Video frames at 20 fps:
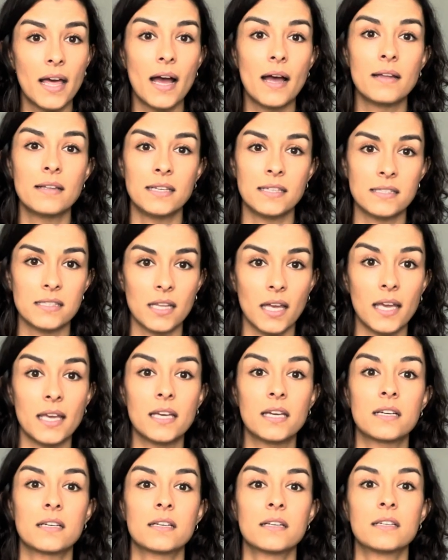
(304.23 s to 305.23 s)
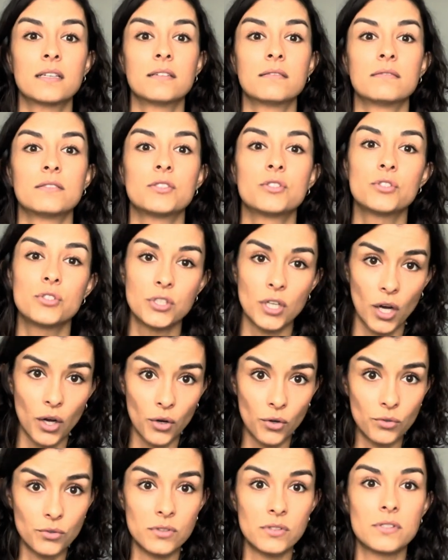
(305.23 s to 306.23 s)
that is like
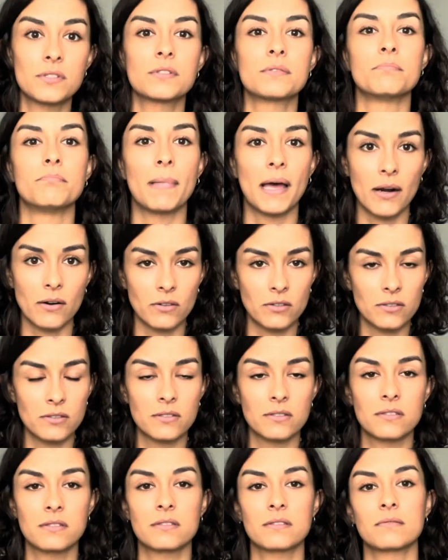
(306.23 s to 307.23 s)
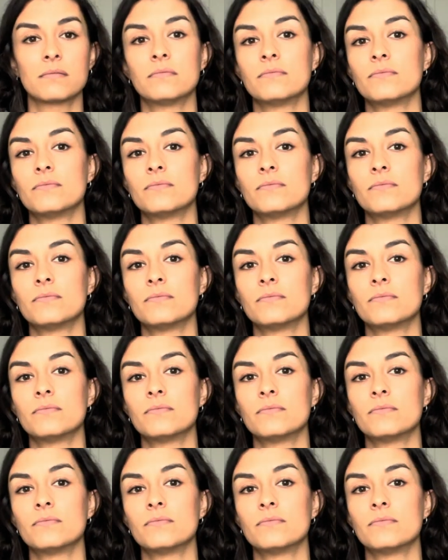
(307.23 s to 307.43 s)
stones, metals,